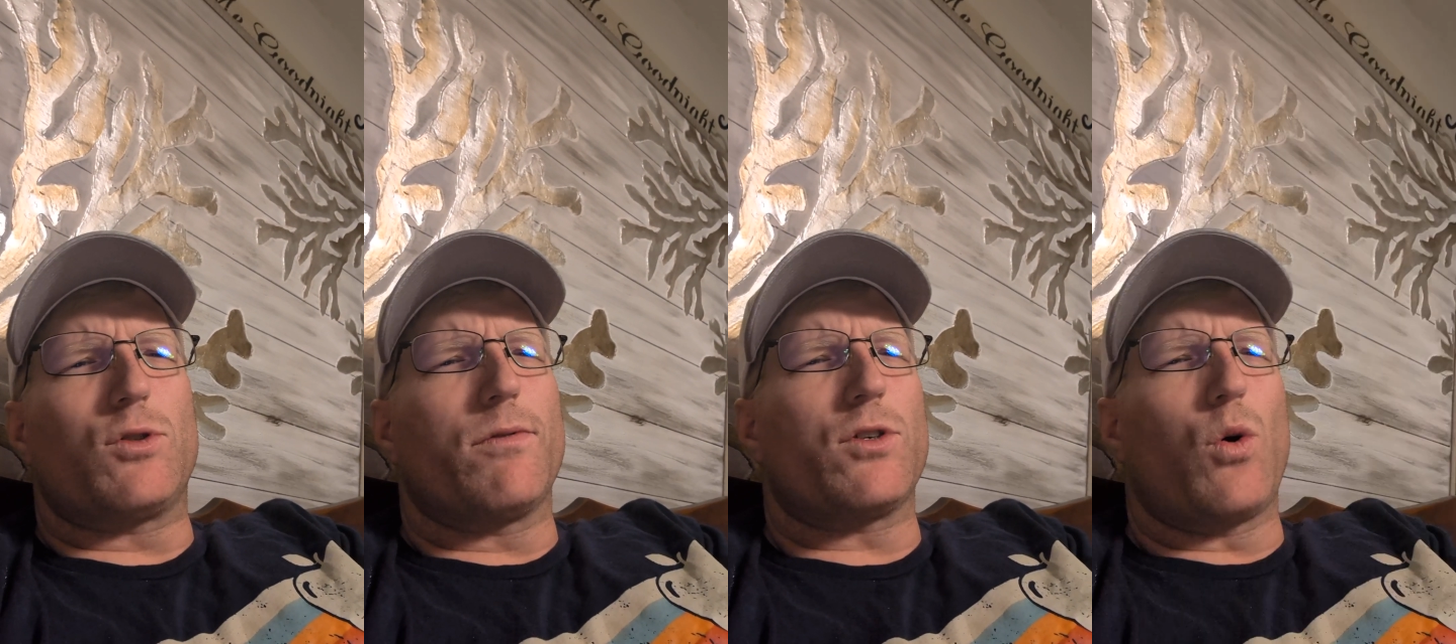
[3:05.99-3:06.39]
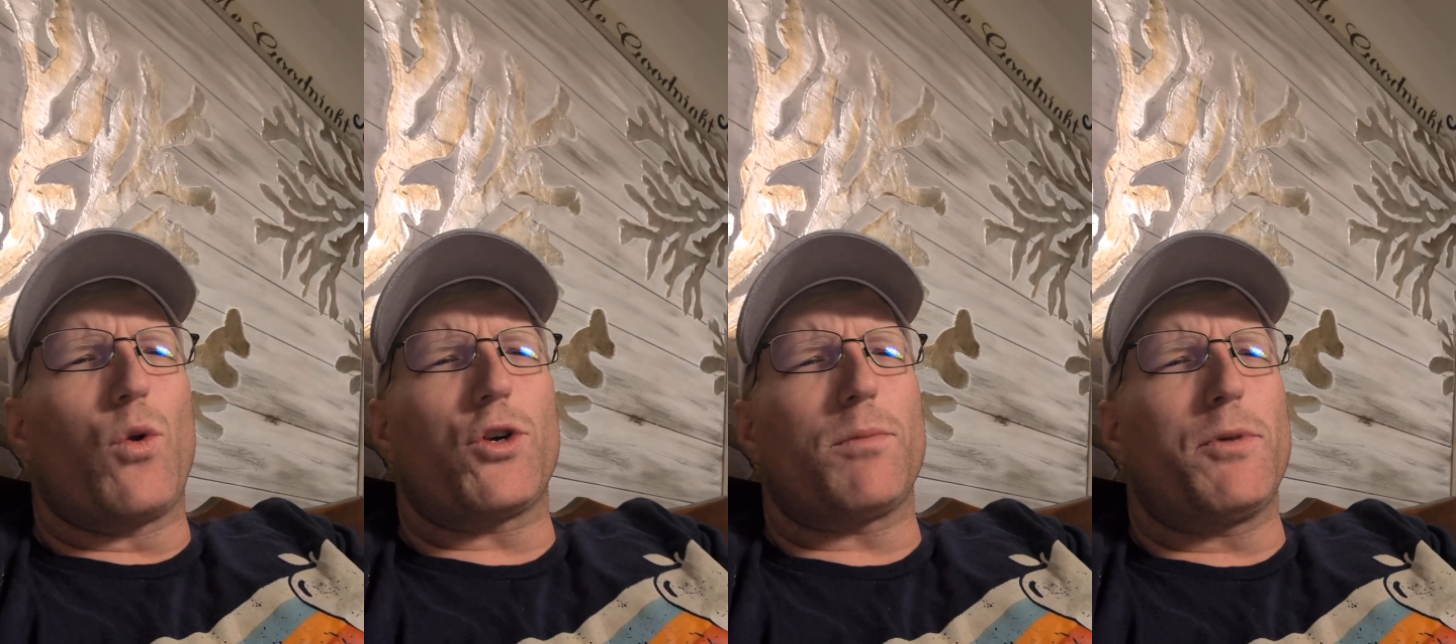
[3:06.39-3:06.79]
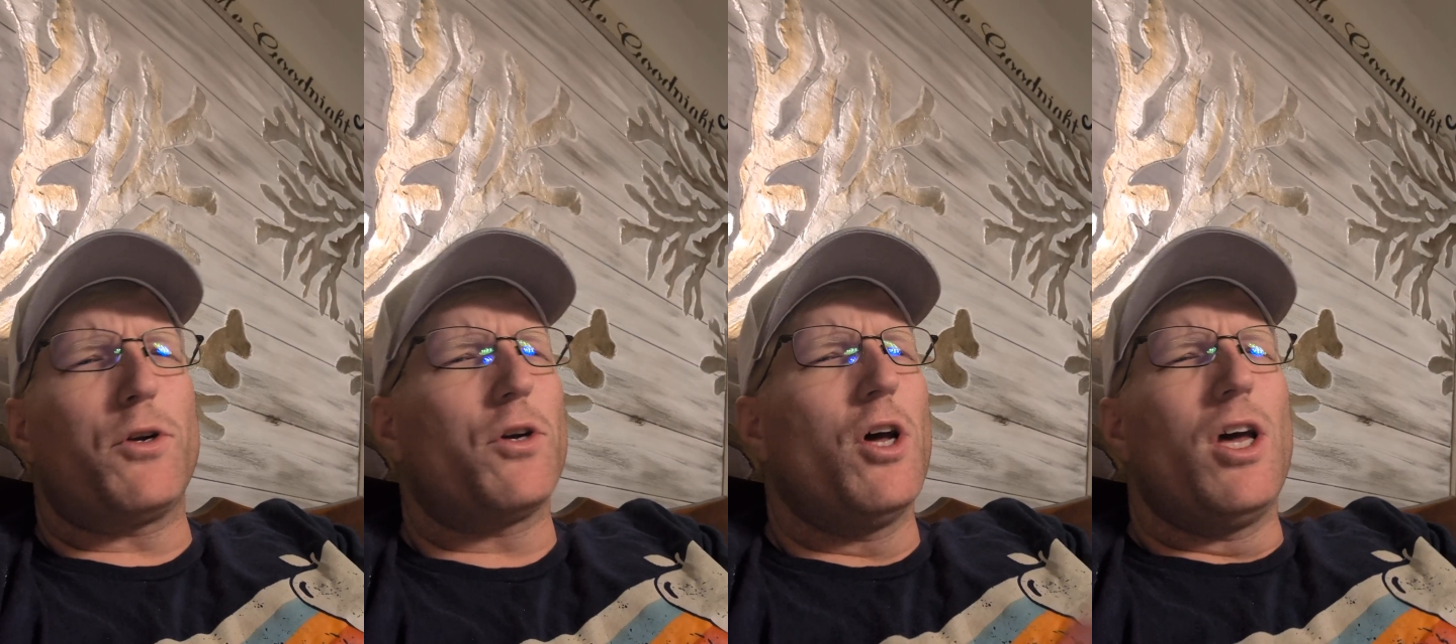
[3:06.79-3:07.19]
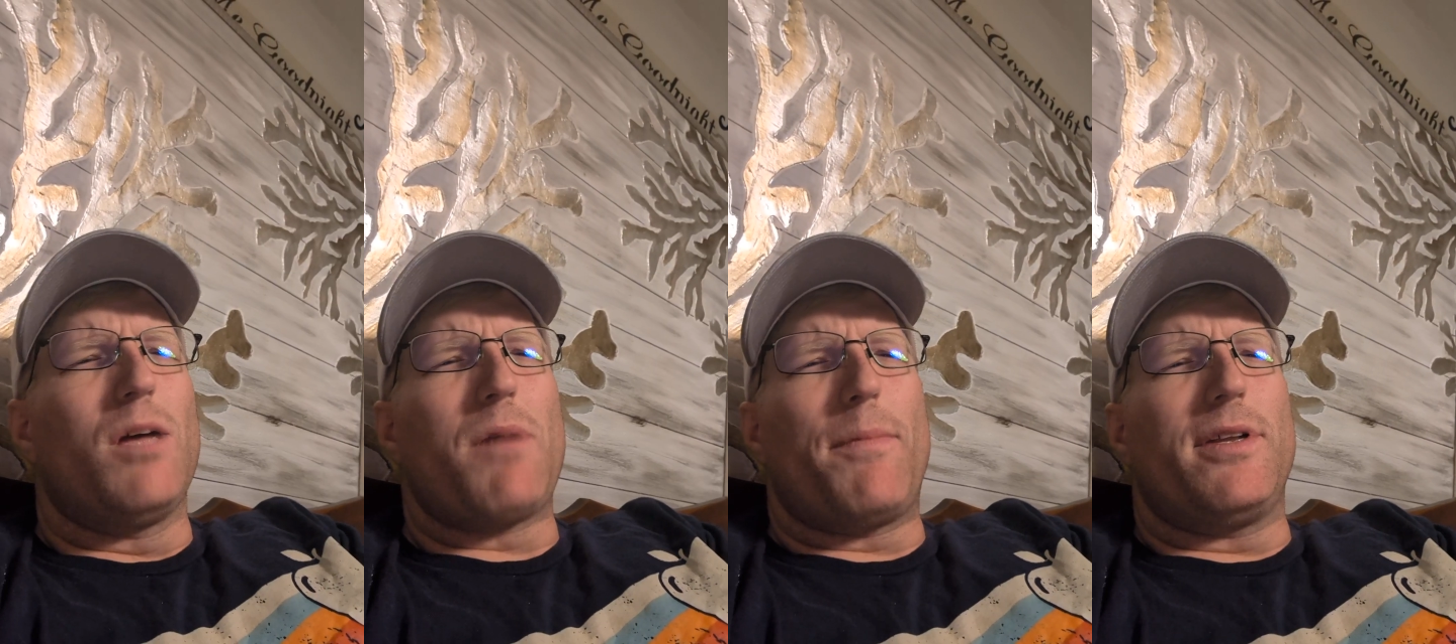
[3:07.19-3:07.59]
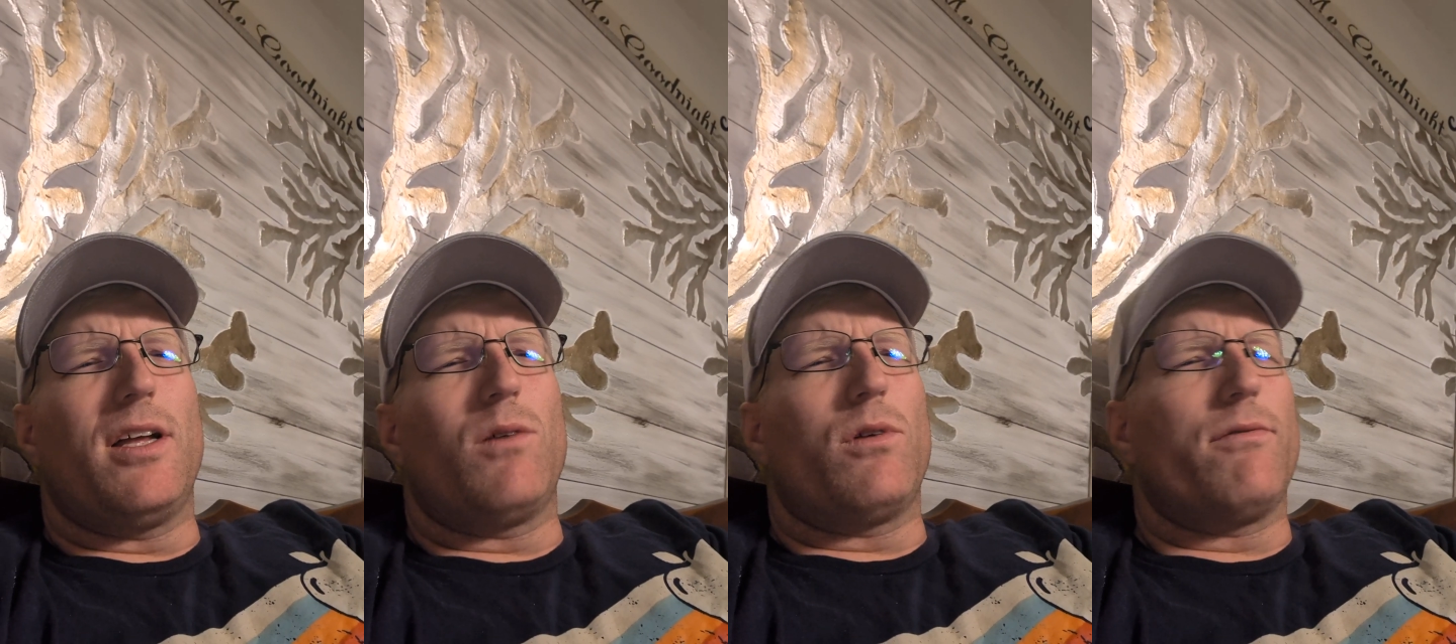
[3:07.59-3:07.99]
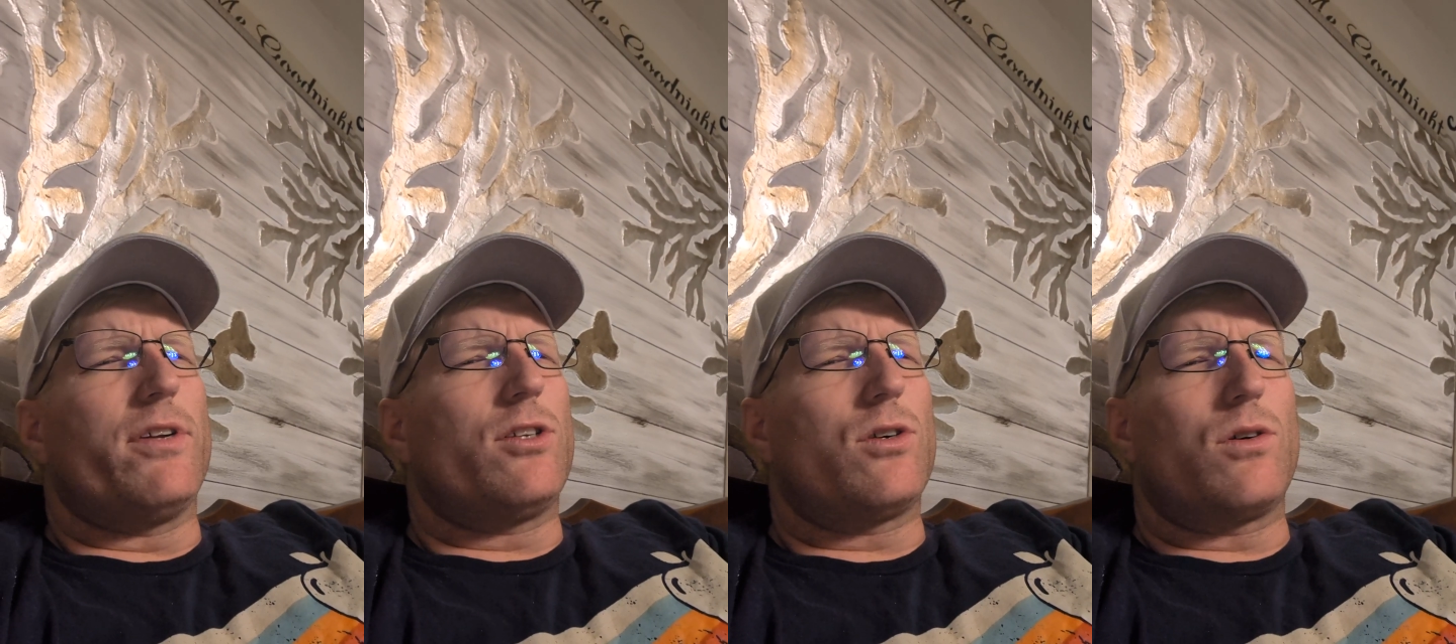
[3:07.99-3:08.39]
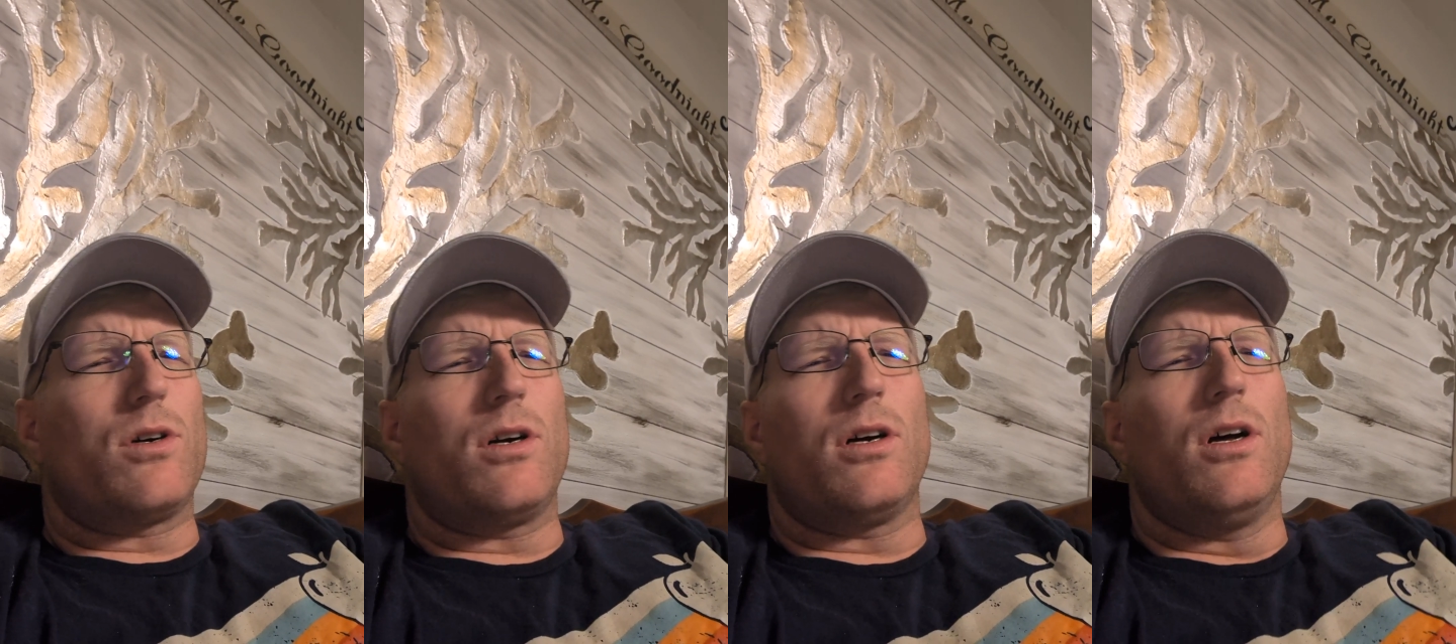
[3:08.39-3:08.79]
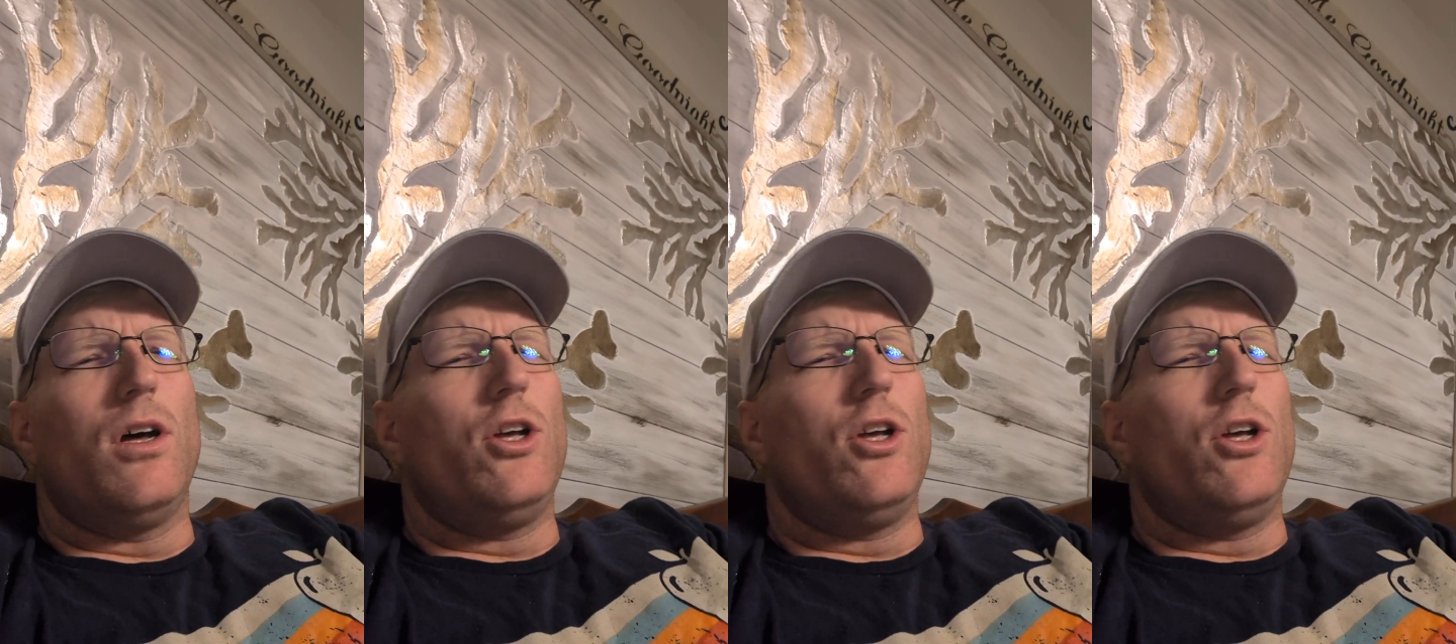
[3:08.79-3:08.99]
So if it's an older computer, you might be dealing with Ventura.